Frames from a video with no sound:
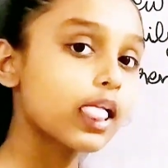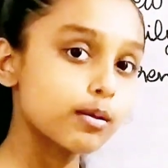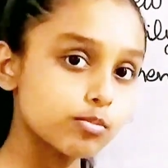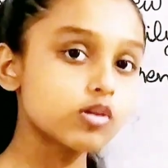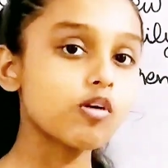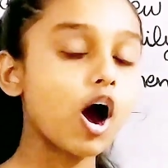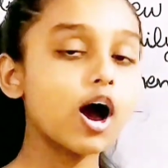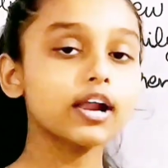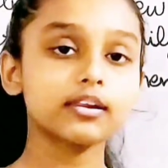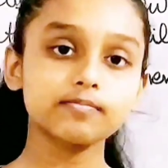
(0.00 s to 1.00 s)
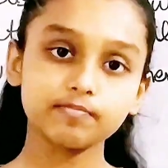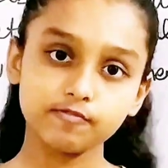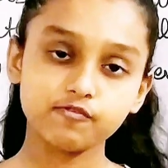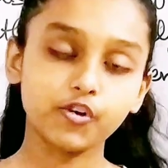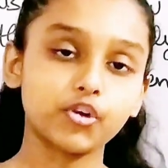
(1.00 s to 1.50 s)
move on
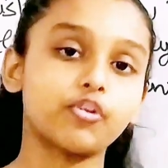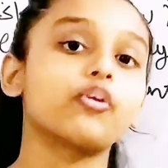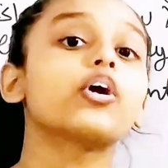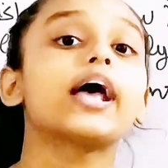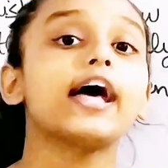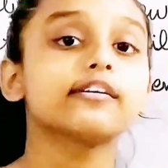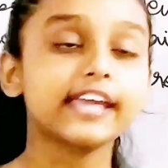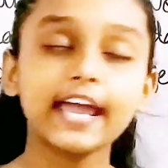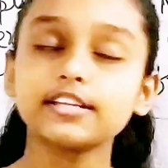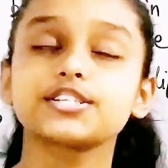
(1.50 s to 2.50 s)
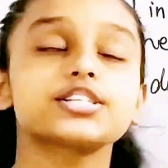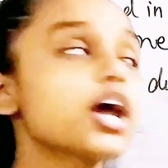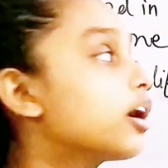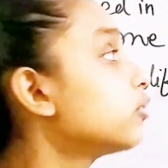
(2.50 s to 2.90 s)
further. Okay, so